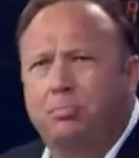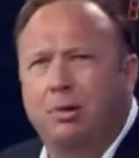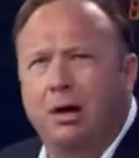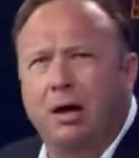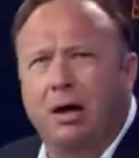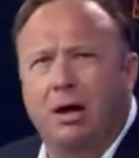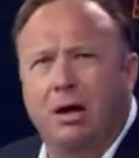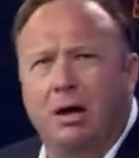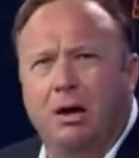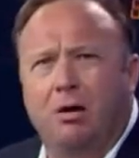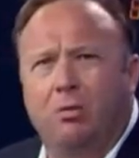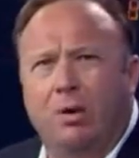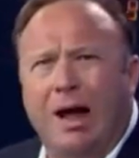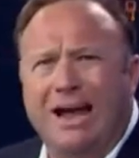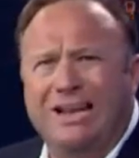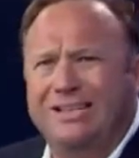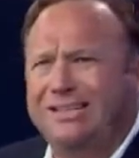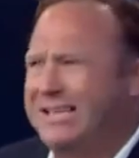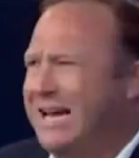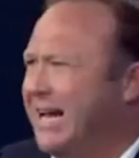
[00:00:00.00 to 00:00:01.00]

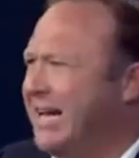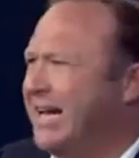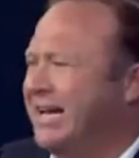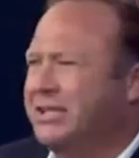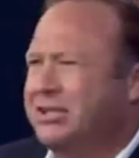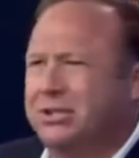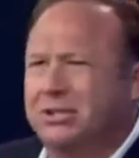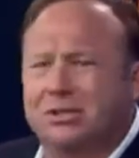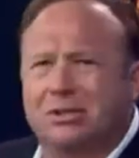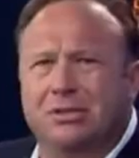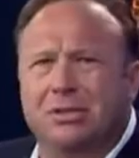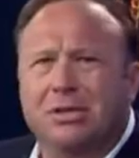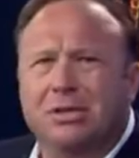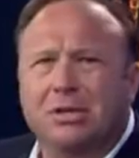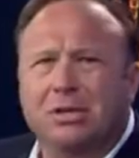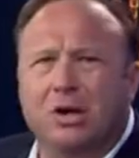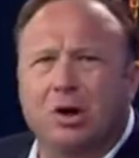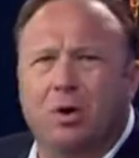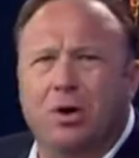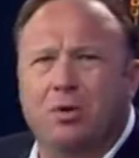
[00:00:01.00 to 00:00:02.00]
writing tickets or
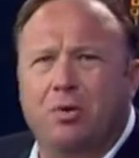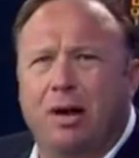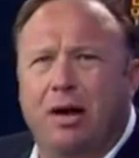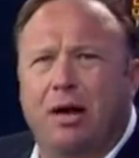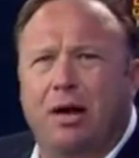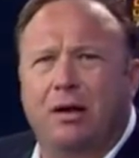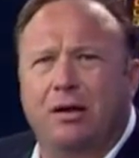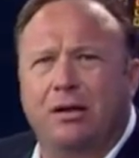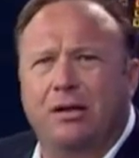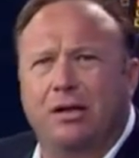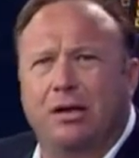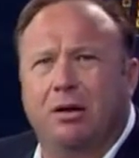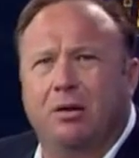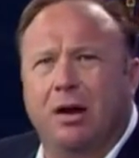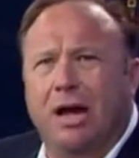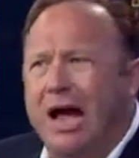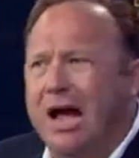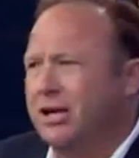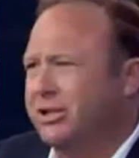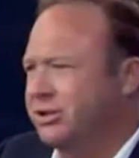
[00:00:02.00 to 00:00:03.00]
going to a
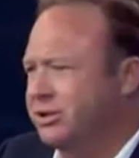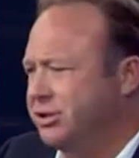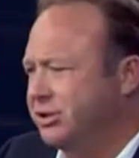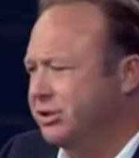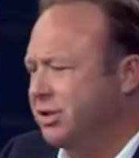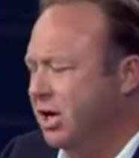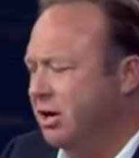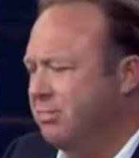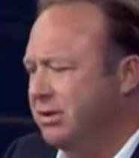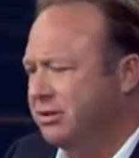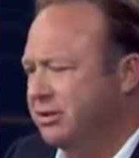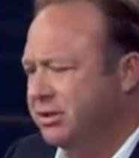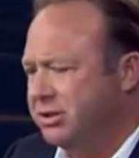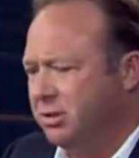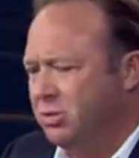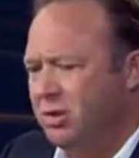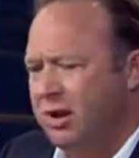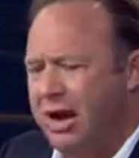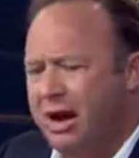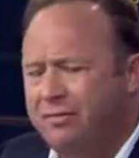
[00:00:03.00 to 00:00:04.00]
house disturbance
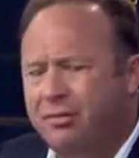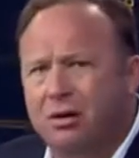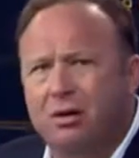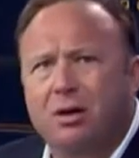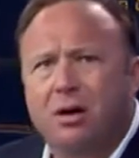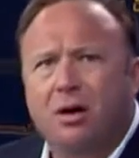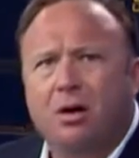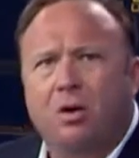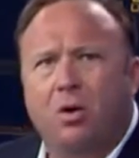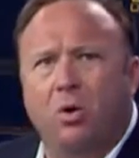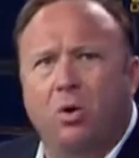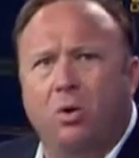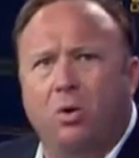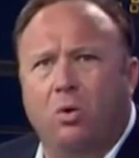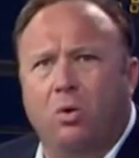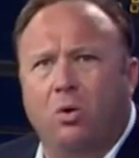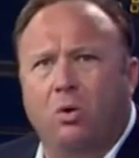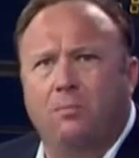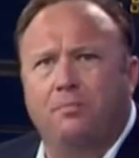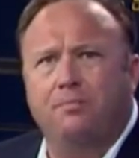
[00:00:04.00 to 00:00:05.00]
or whatever,
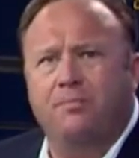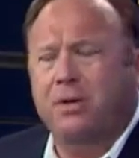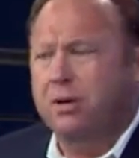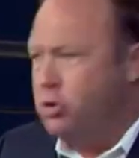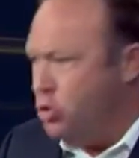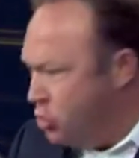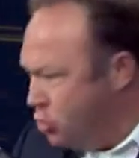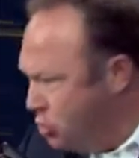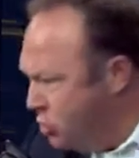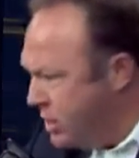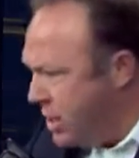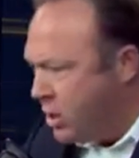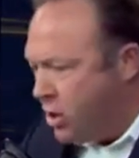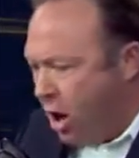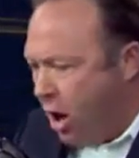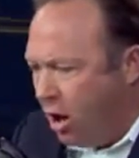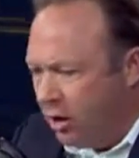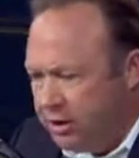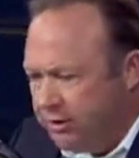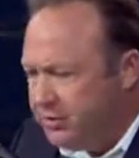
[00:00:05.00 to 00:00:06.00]
or you get
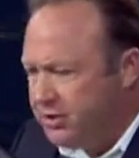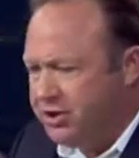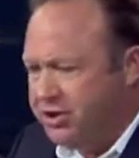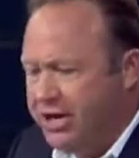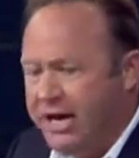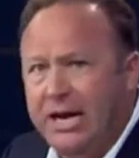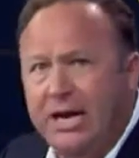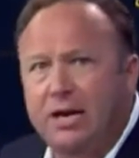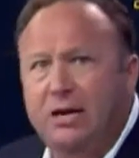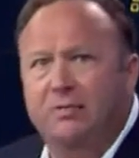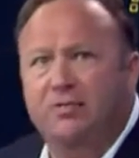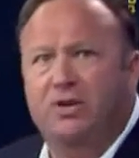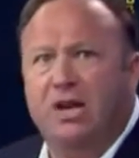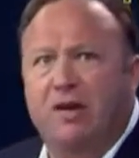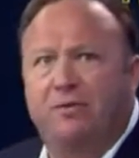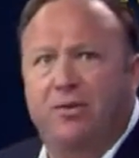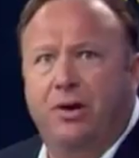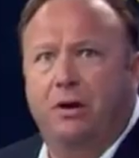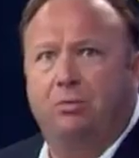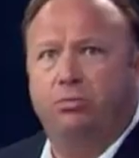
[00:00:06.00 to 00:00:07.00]
called to the scene of
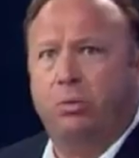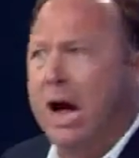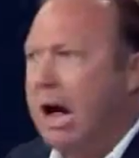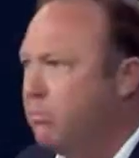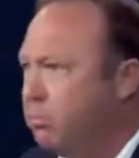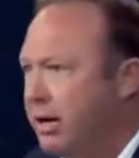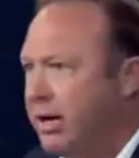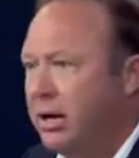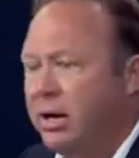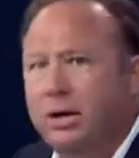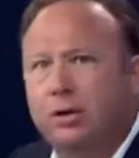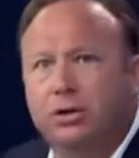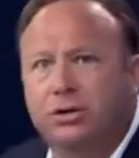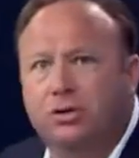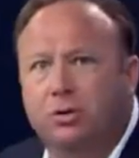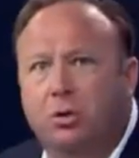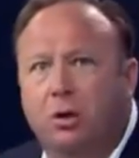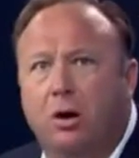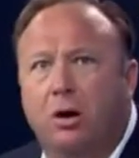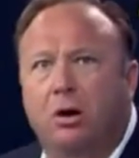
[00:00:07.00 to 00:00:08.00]
stuff at a robbery at a liquor
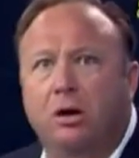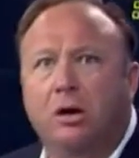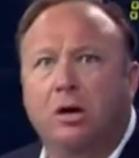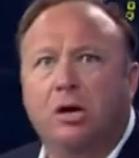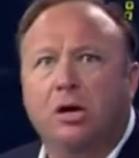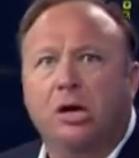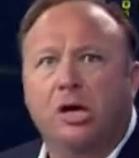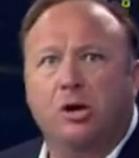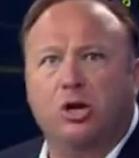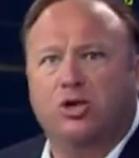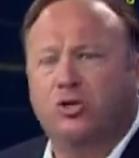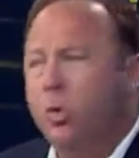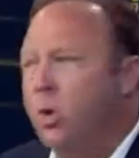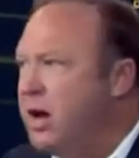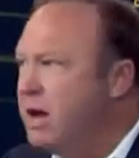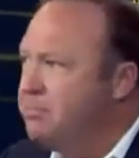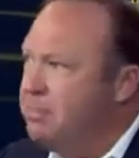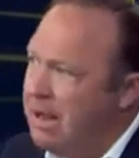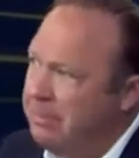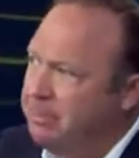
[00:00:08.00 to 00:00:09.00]
store? There's
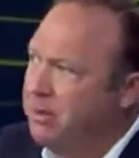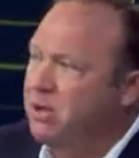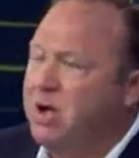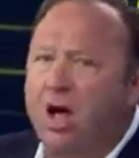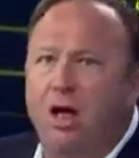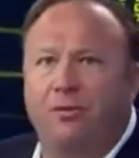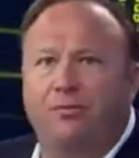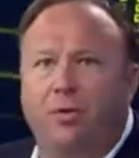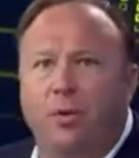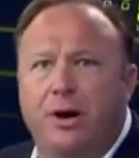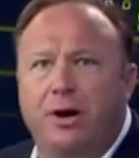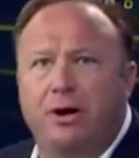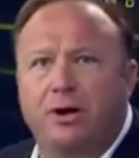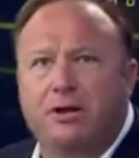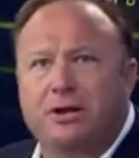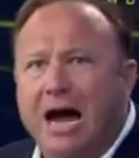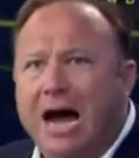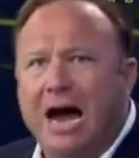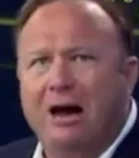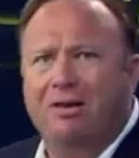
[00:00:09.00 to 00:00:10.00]
20 people calling for you to
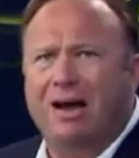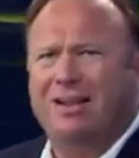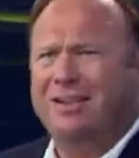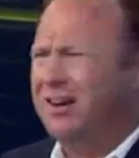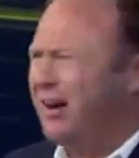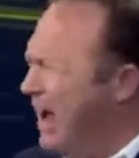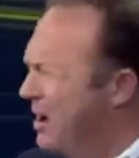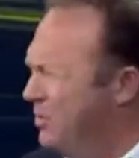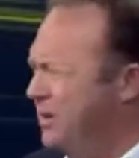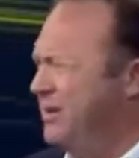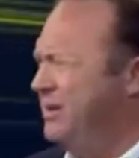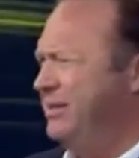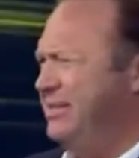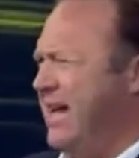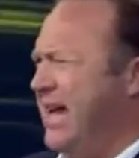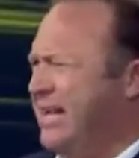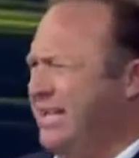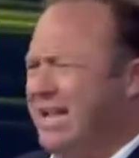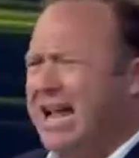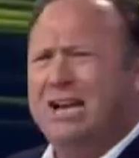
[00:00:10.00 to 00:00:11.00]
die right there. I wouldn't
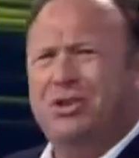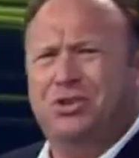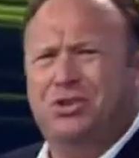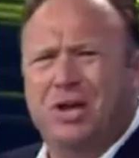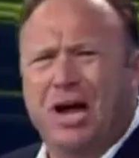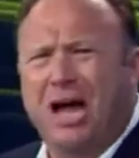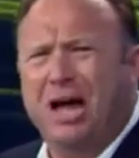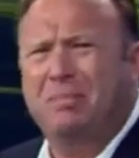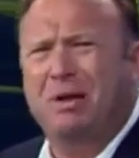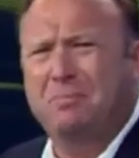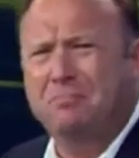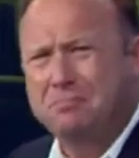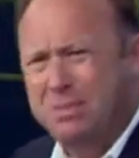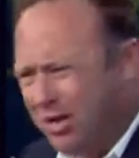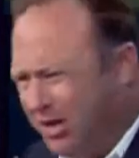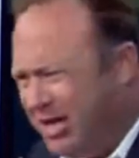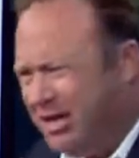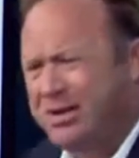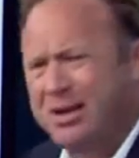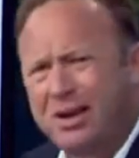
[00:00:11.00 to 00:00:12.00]
take that job in a
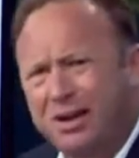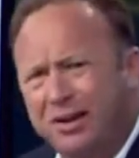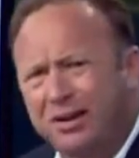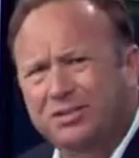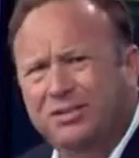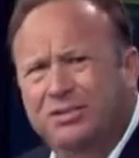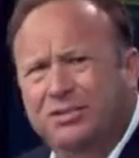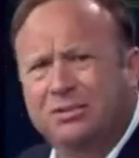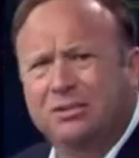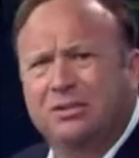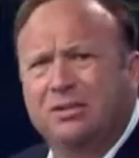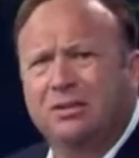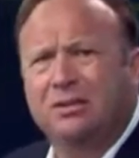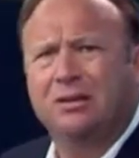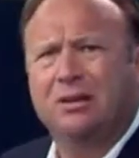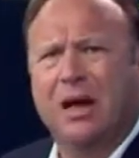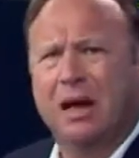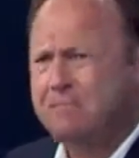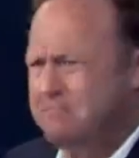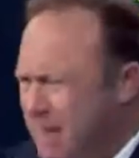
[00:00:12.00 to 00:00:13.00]
million years.
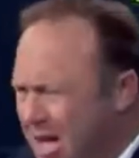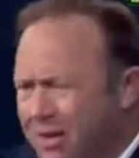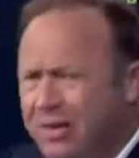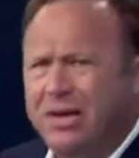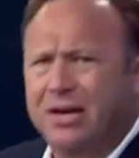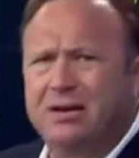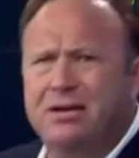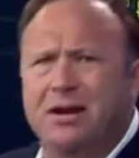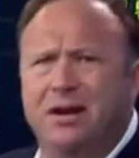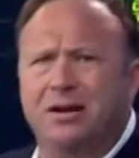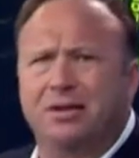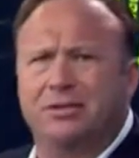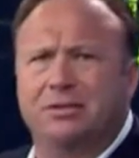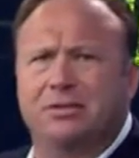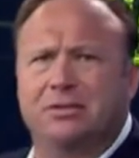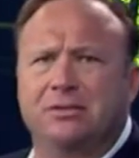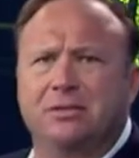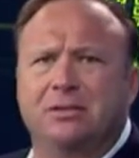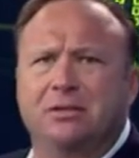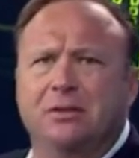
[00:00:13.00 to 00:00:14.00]
A million years.